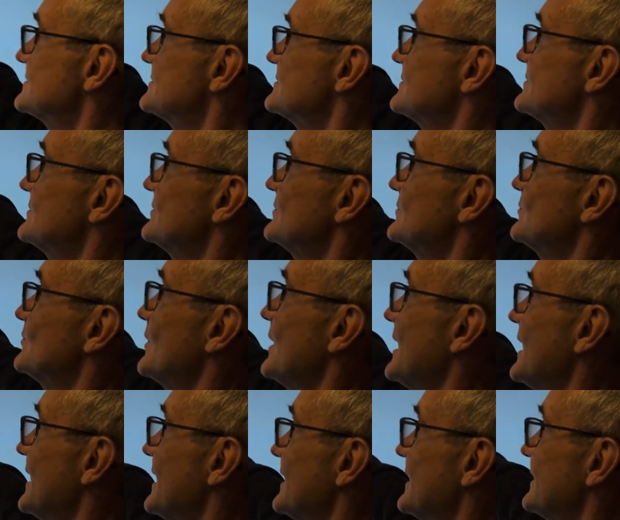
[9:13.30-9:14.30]

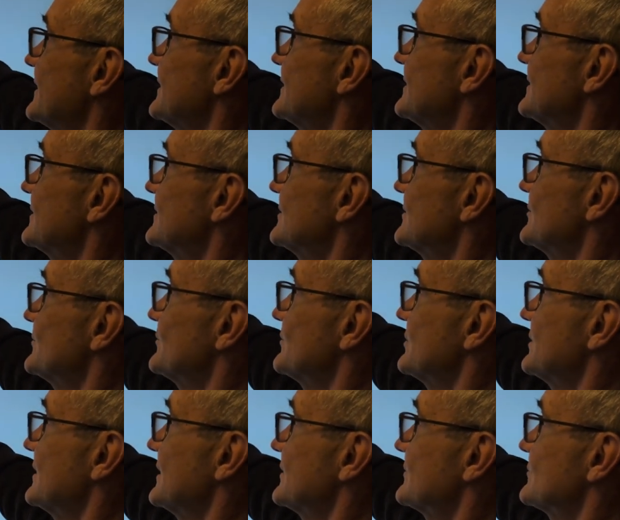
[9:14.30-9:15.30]
2y
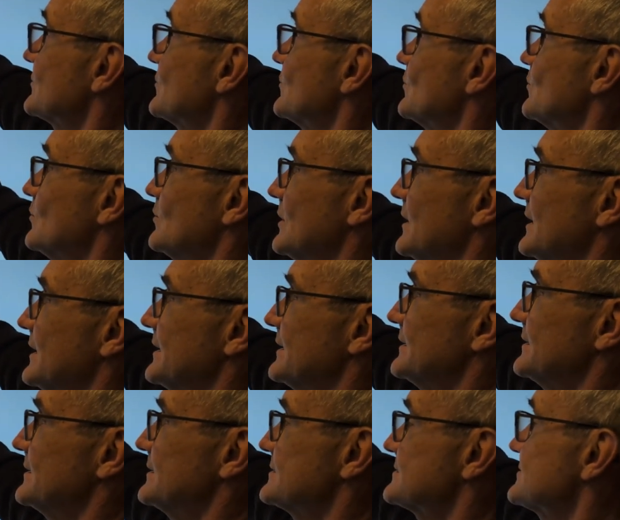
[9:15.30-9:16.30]
plus
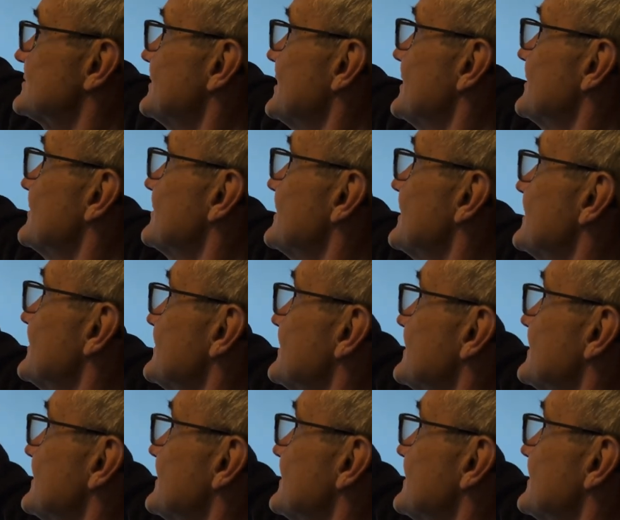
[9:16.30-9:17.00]
1 is greater than or